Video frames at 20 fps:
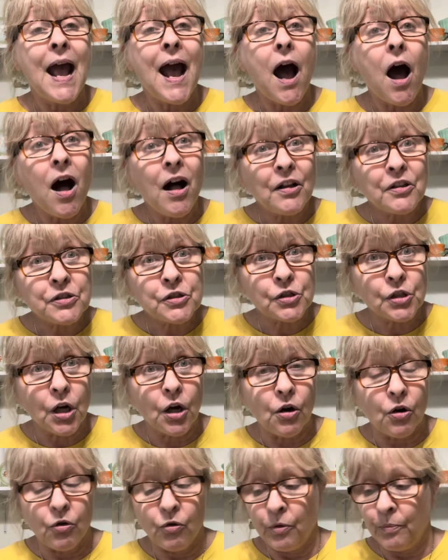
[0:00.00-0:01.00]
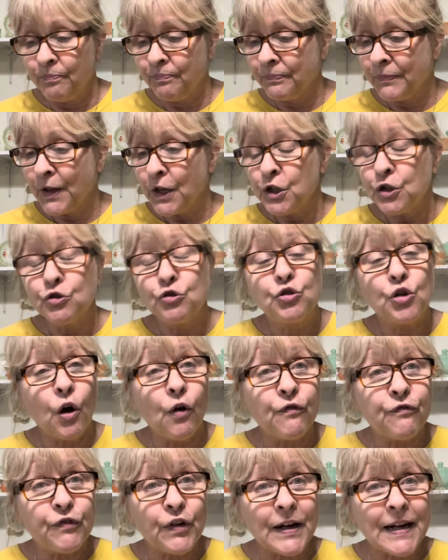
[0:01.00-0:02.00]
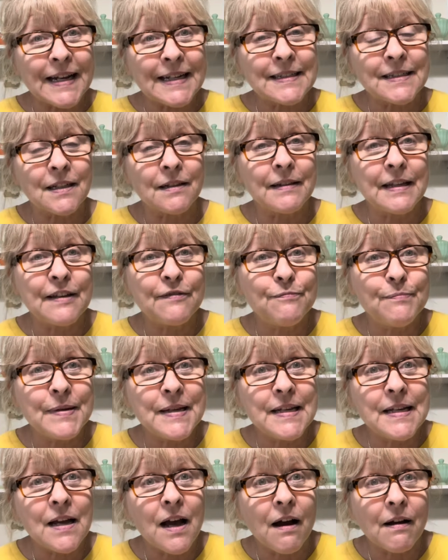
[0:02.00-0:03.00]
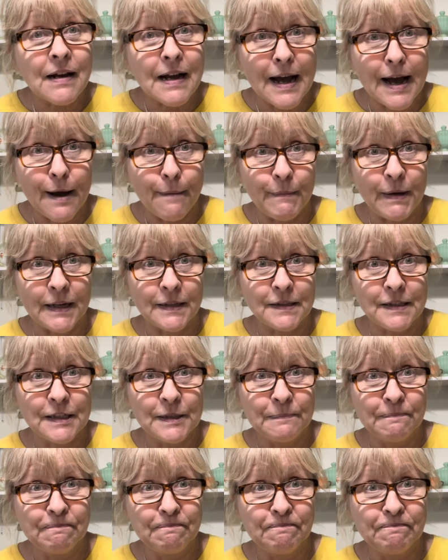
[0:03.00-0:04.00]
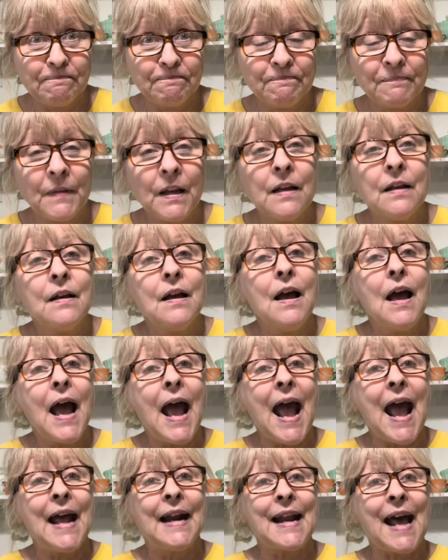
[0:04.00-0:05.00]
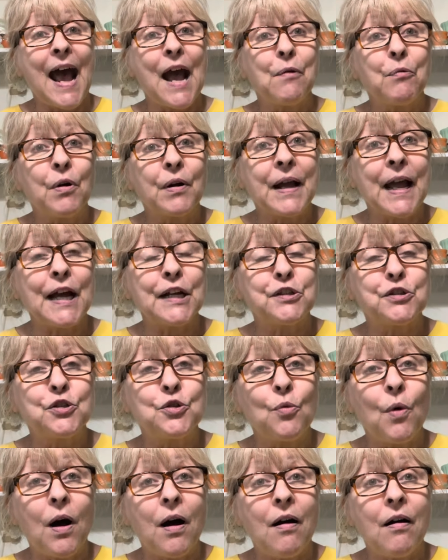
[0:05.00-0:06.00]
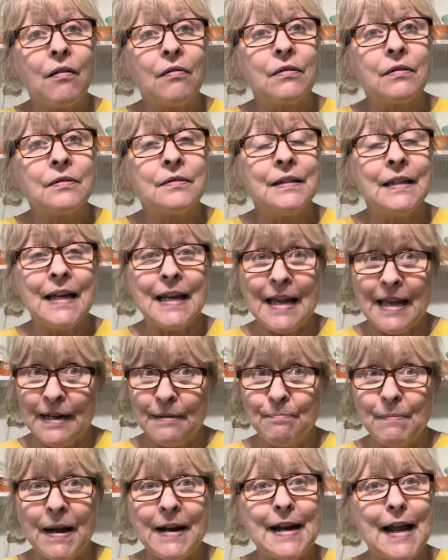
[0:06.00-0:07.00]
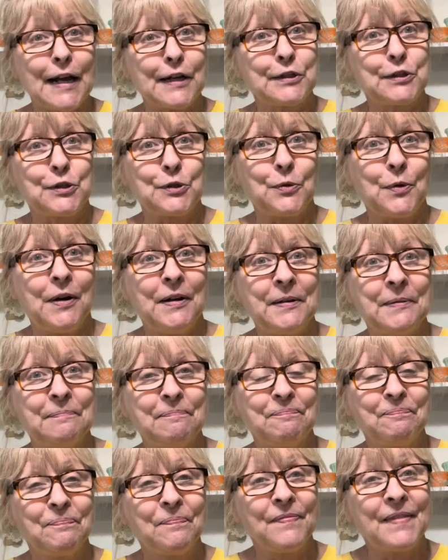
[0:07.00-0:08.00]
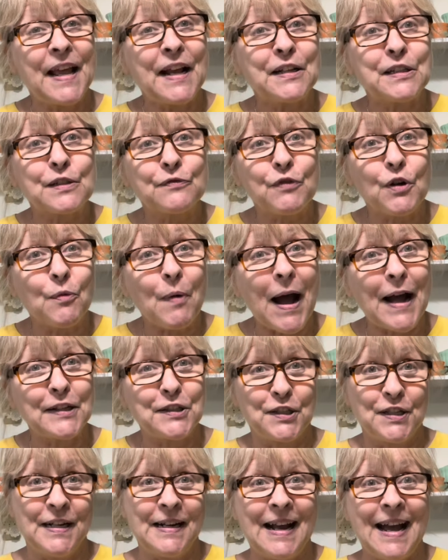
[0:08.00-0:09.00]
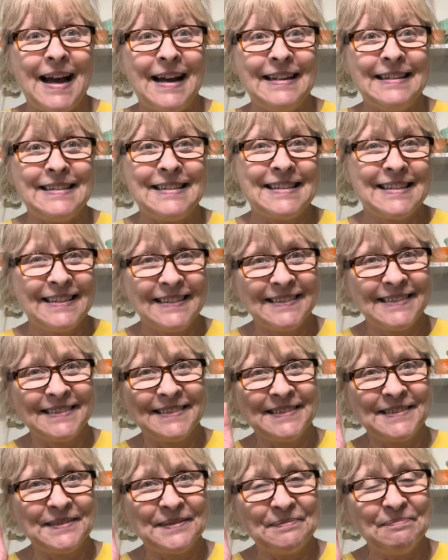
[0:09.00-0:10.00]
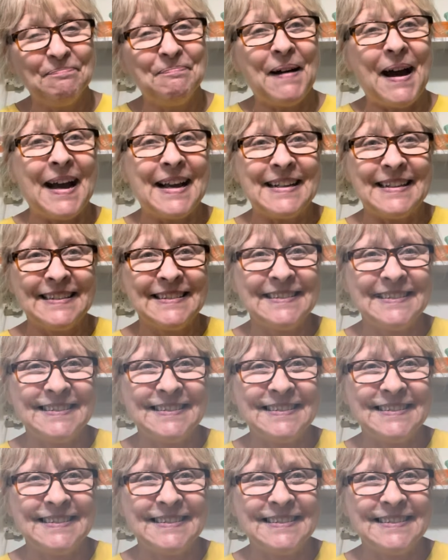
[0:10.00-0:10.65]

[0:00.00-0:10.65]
Also, don't forget to leave me a comment. And I will catch you all in my next one. Thanks for watching, guys. Bye.